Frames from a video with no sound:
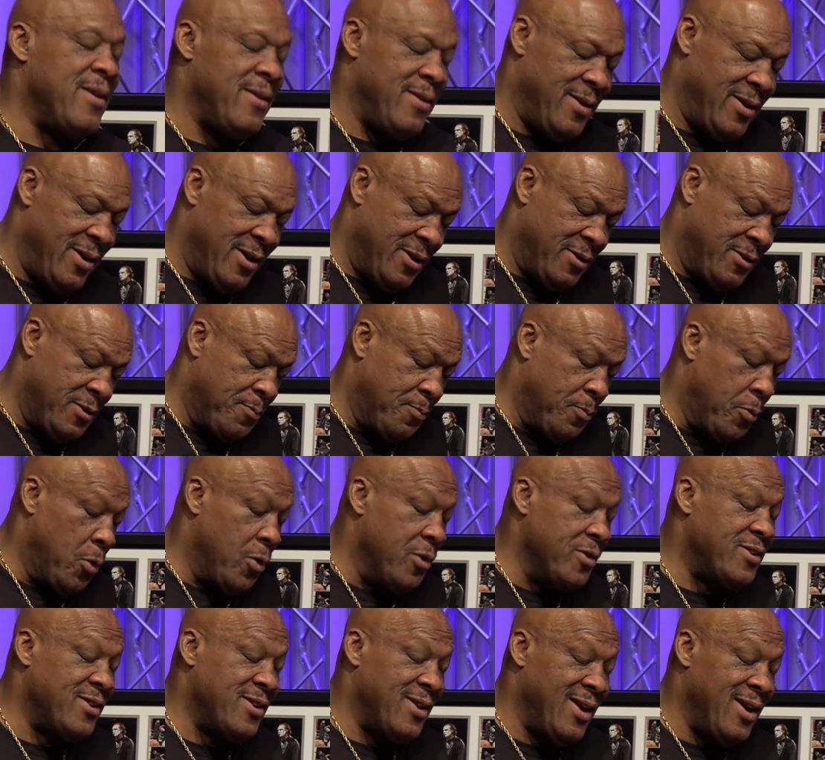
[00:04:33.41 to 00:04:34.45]
It's
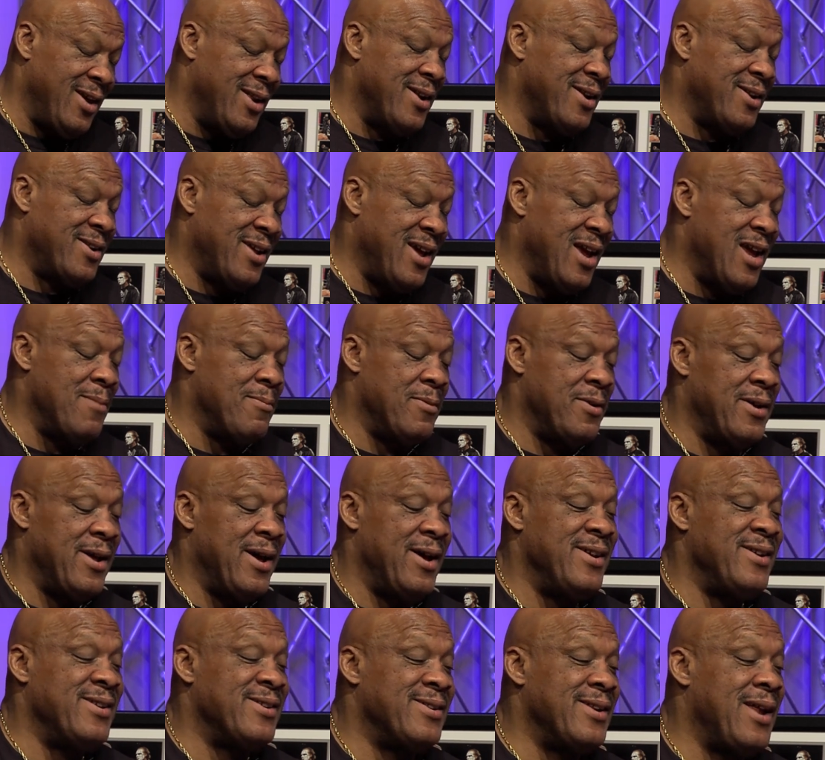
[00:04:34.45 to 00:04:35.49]
sports entertainment
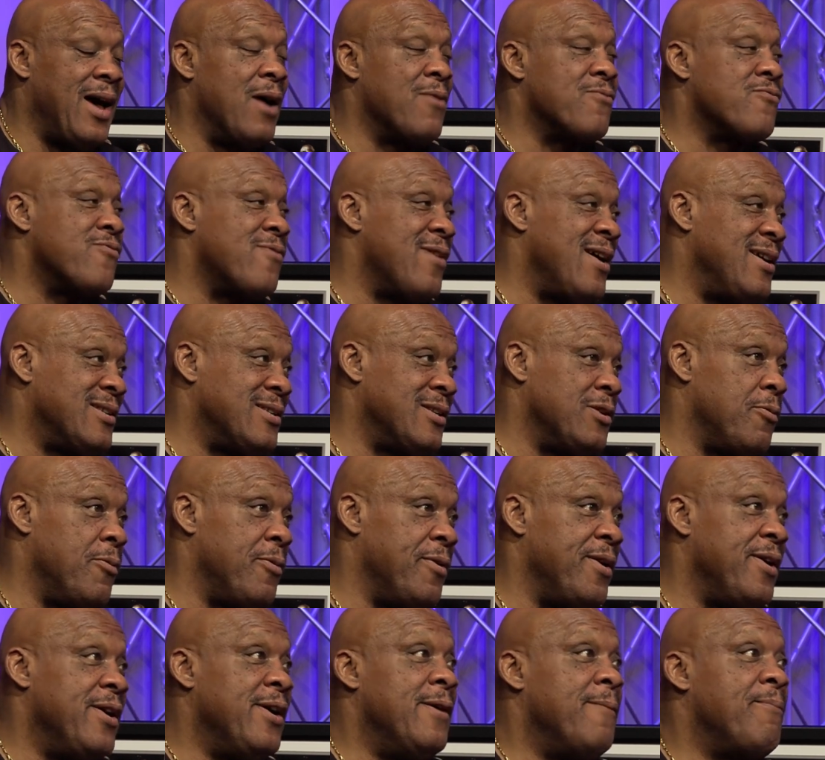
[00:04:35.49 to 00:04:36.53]
that is not wrestling.
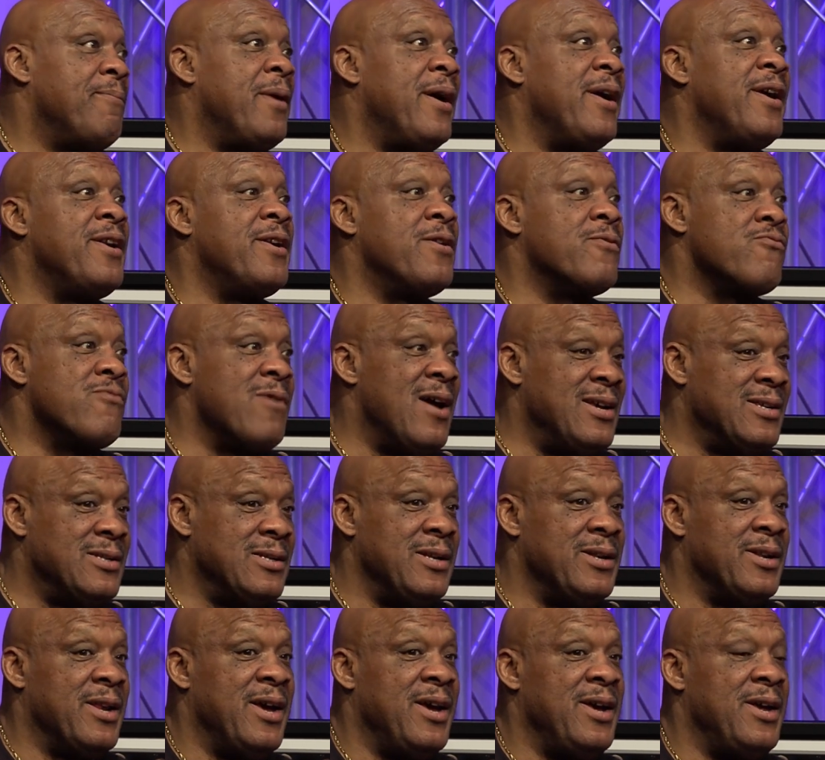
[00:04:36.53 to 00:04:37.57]
Now, in the
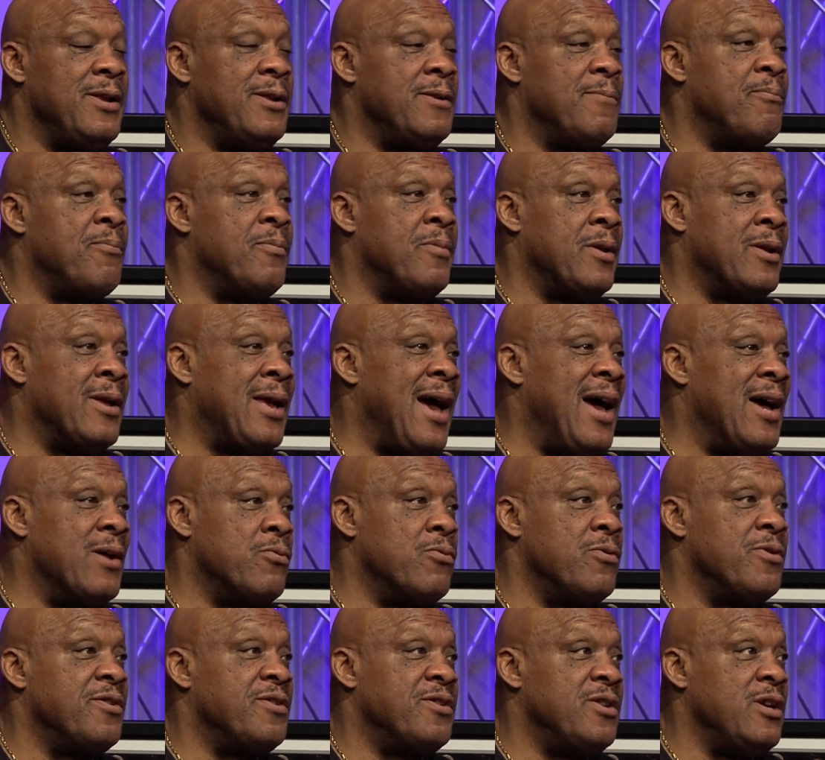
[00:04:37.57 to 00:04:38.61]
wrestling days, guys
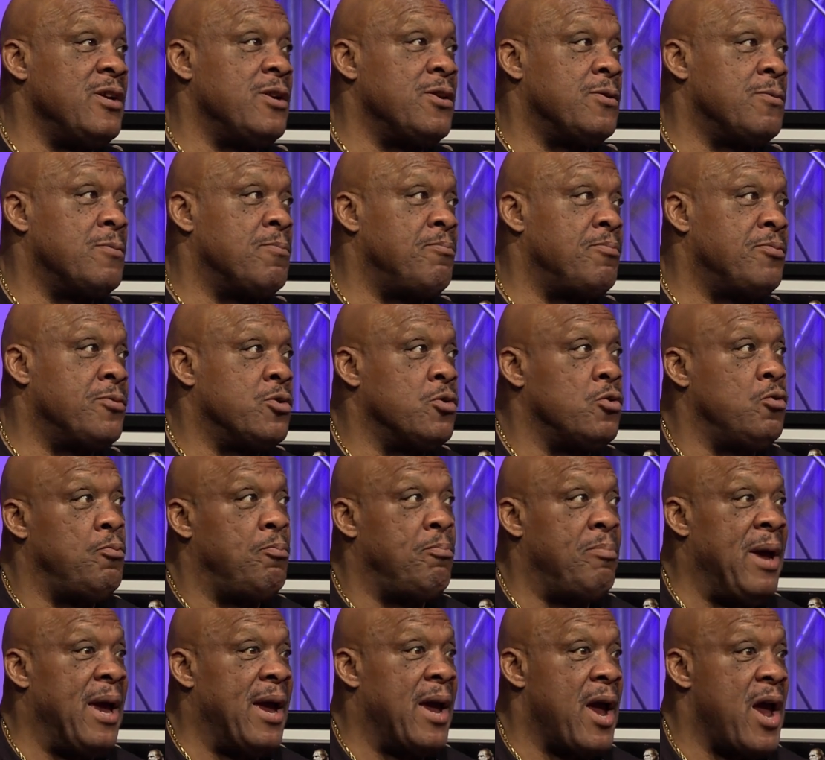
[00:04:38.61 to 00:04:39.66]
want to see two
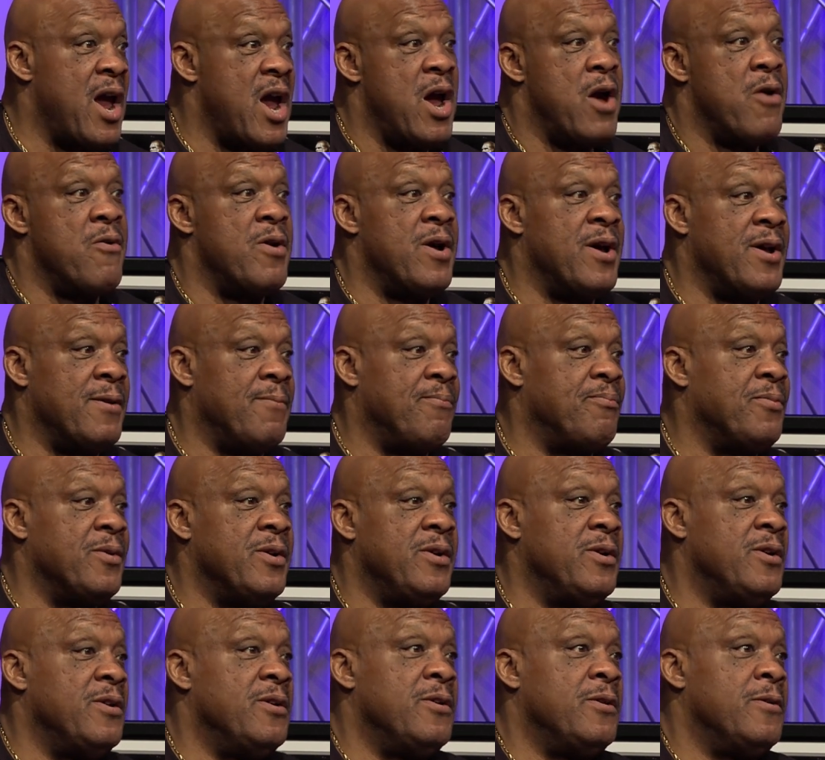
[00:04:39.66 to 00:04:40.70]
big, hairy,
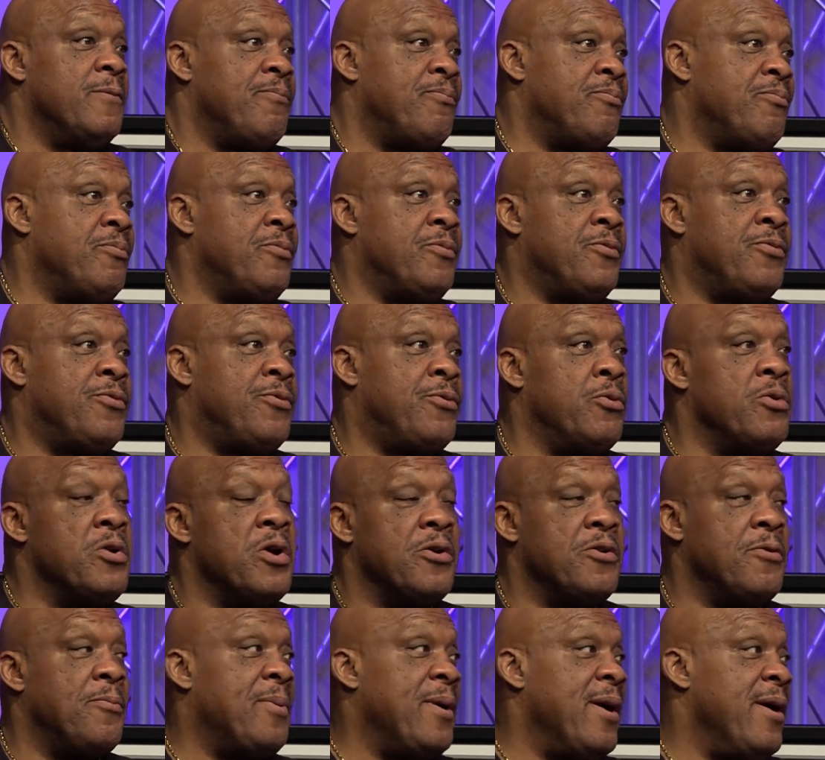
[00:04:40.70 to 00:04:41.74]

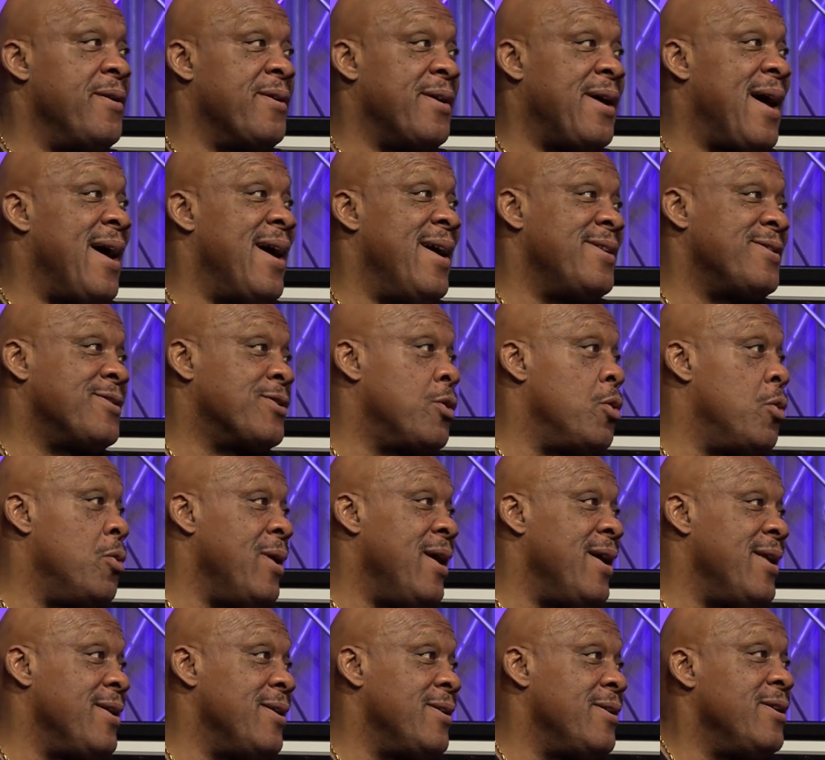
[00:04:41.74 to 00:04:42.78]
300-pound guys go
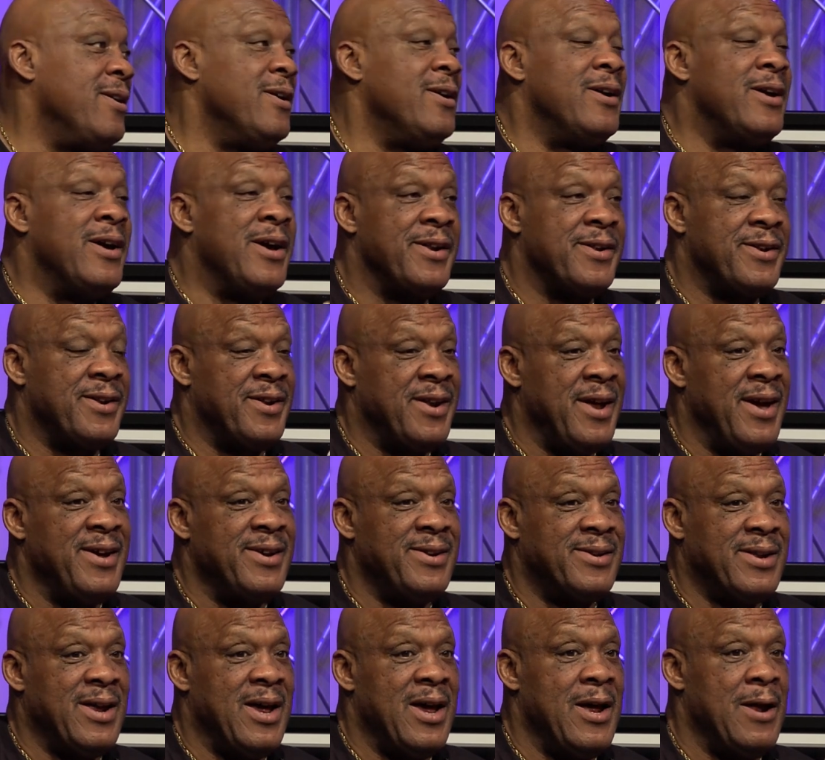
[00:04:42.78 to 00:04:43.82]
at it. In
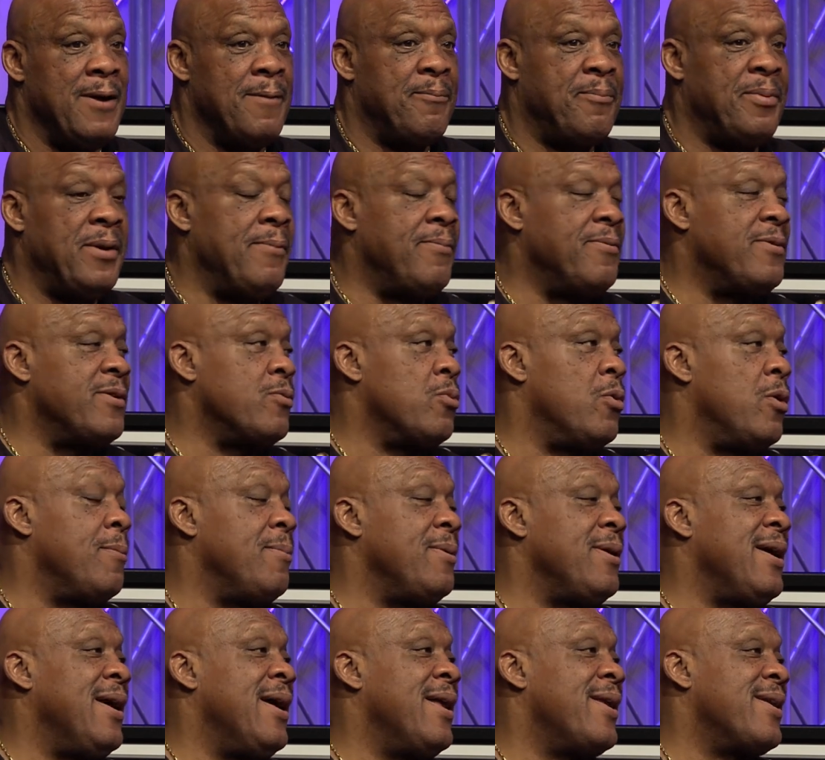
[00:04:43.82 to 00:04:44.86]
today's time, people just want
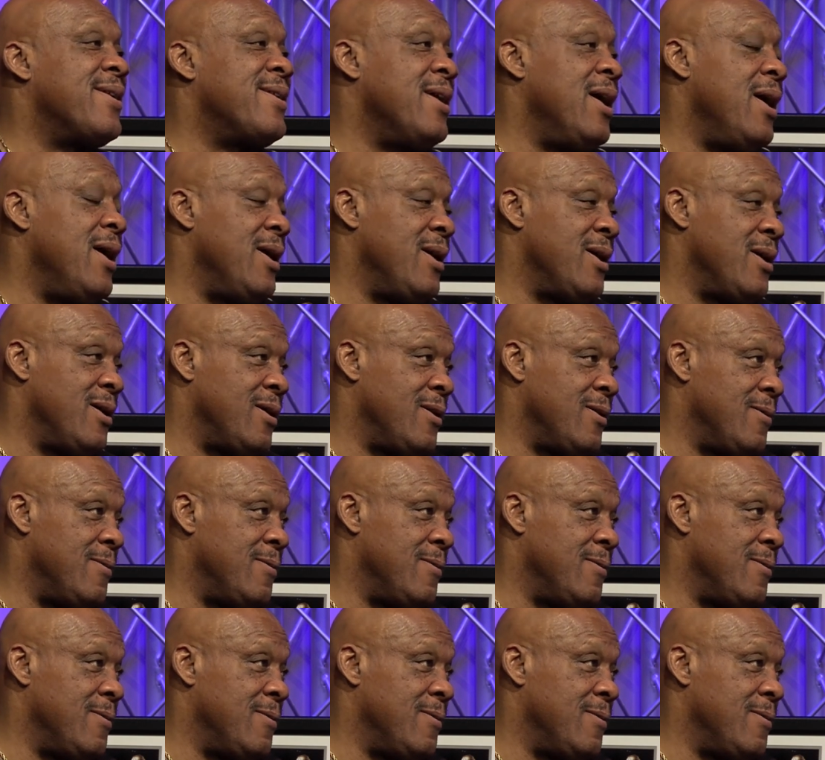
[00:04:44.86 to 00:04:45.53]
to be entertained.